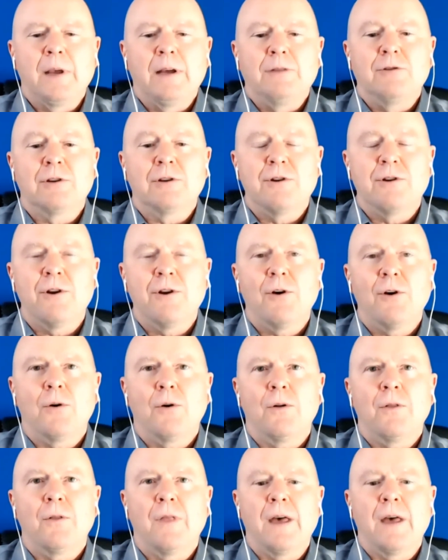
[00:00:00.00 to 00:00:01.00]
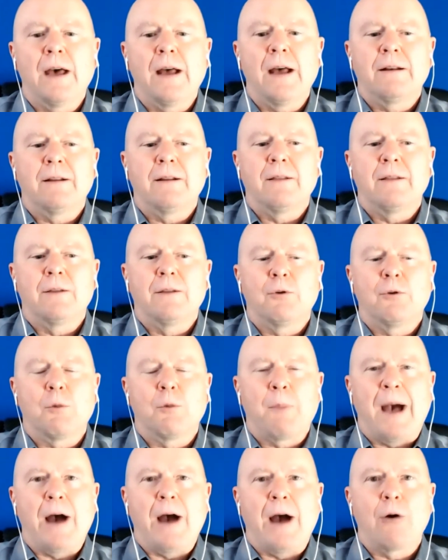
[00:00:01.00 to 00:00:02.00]
Just know that the real
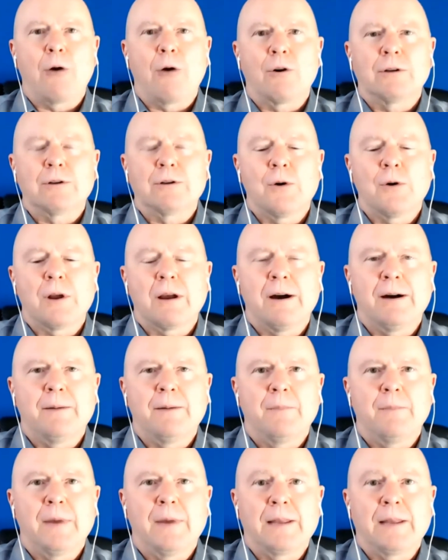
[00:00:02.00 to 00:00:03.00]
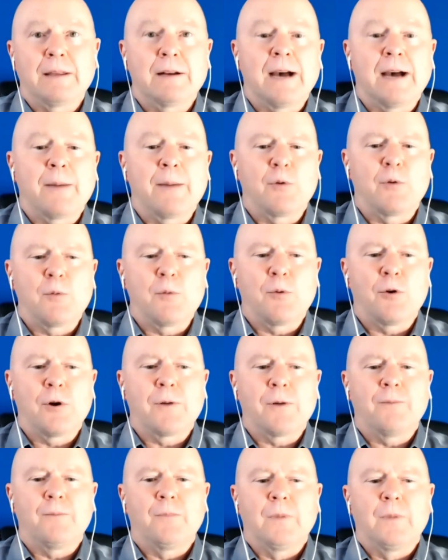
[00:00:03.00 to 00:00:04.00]
power is going to come at the top of the
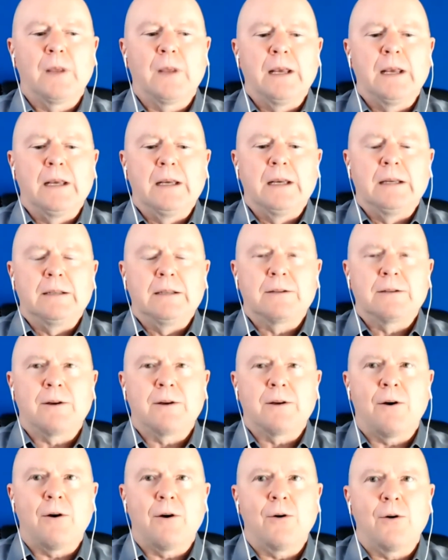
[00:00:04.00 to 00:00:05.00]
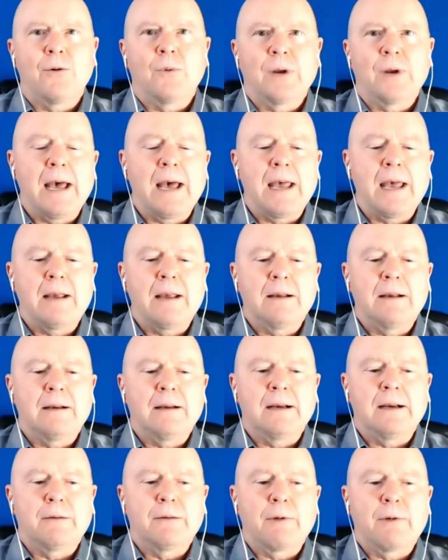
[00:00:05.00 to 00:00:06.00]
report. So what
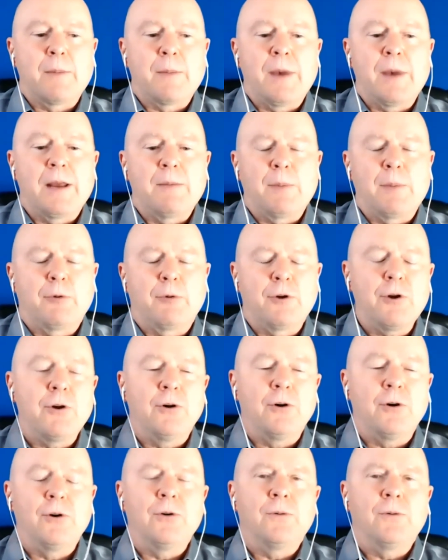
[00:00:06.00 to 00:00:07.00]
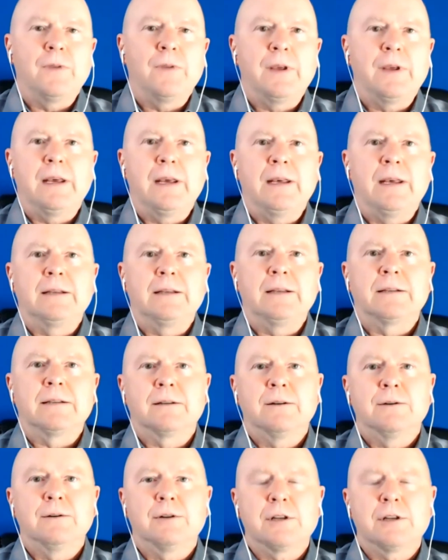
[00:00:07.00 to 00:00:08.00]
I recommend people do is
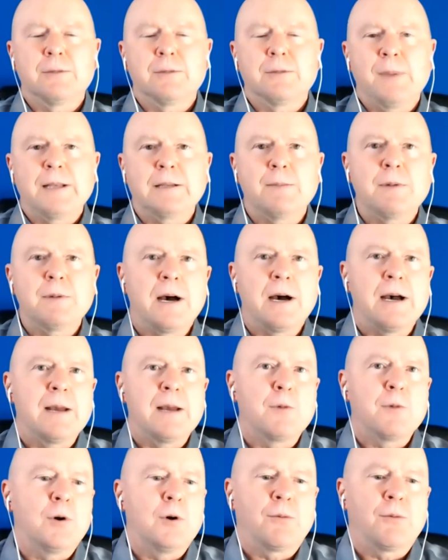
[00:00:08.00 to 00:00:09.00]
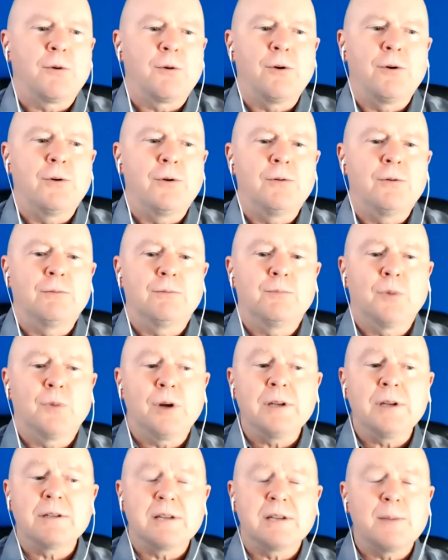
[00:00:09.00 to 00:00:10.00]
to just spend some time going through,
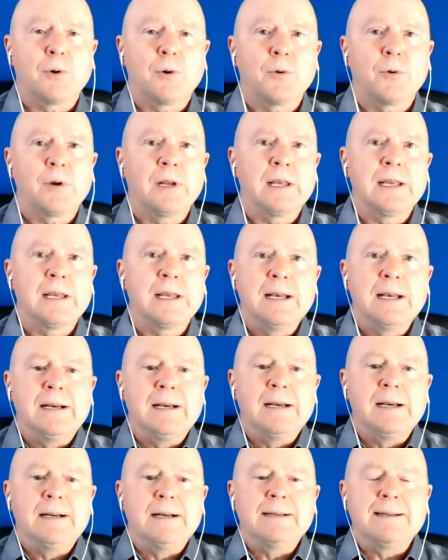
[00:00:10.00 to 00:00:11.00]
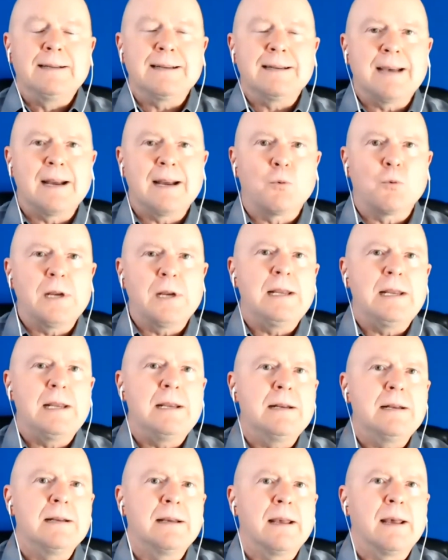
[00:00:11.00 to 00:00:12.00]
pretty simple really, just kind of
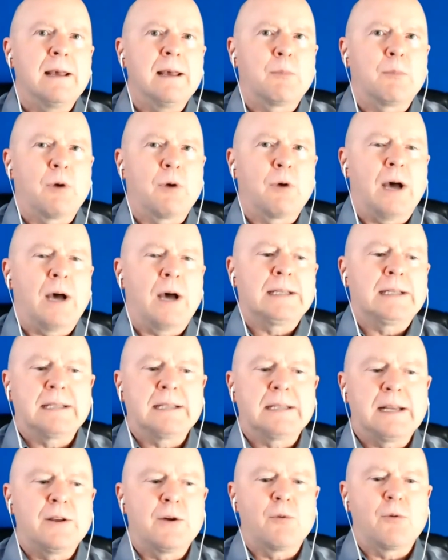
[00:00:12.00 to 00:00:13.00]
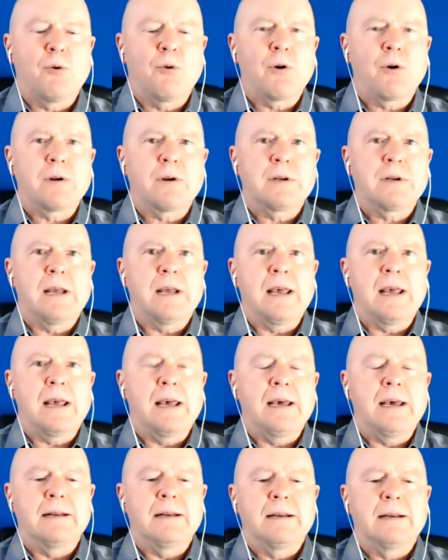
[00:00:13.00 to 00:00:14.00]
reading and processing their report,
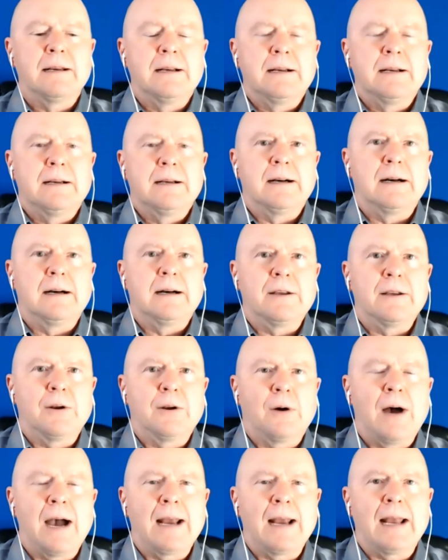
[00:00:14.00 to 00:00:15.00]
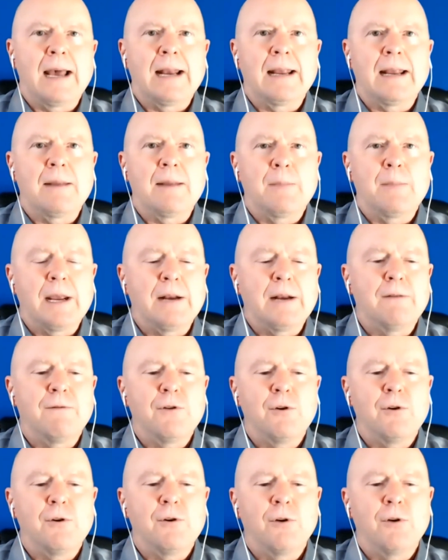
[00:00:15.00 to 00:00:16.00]
and highlighting, making a
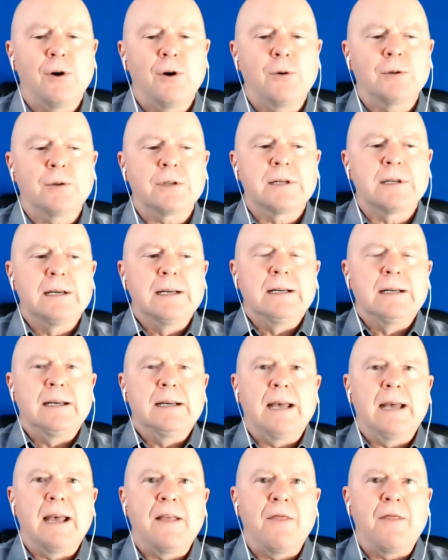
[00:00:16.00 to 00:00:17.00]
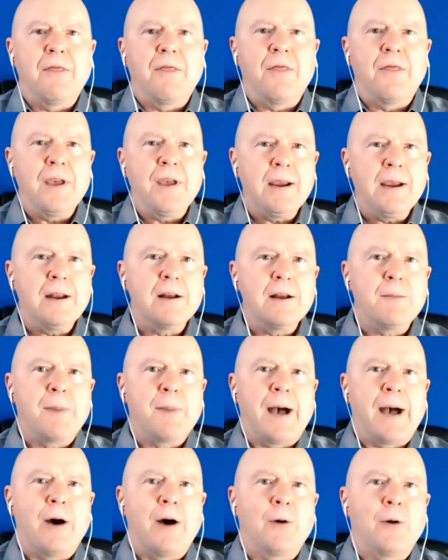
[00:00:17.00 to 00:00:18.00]
few notes, and thinking
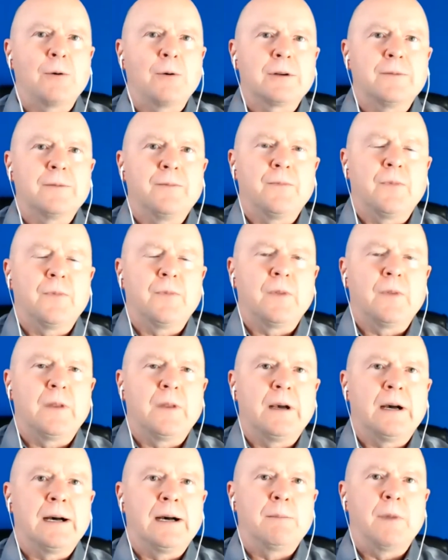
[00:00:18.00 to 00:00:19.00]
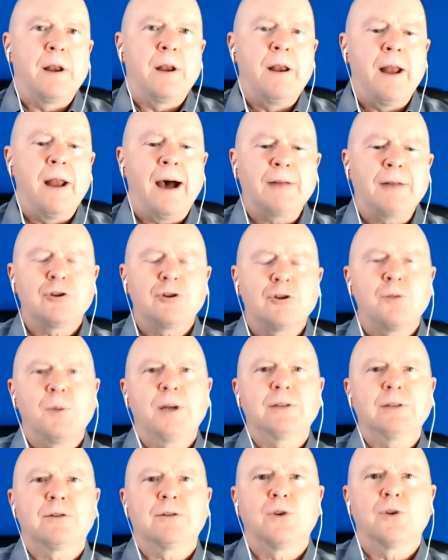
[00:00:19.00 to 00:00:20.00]
about not so
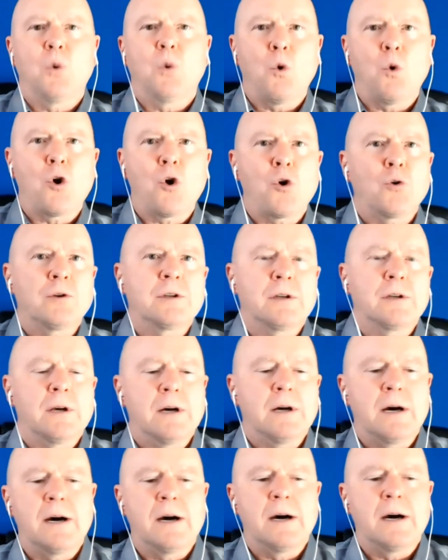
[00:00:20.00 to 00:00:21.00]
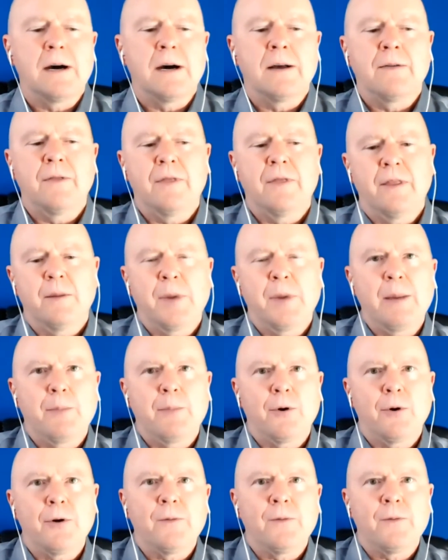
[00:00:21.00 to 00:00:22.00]
much the words on the
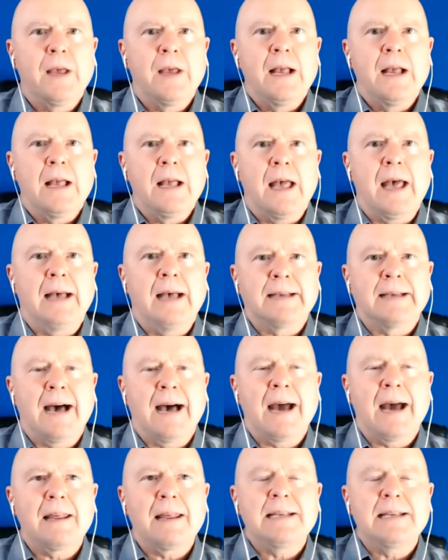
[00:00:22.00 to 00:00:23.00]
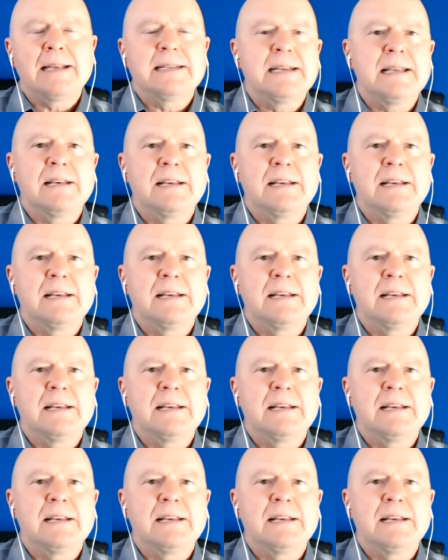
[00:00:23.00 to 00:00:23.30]
paper as how do they see this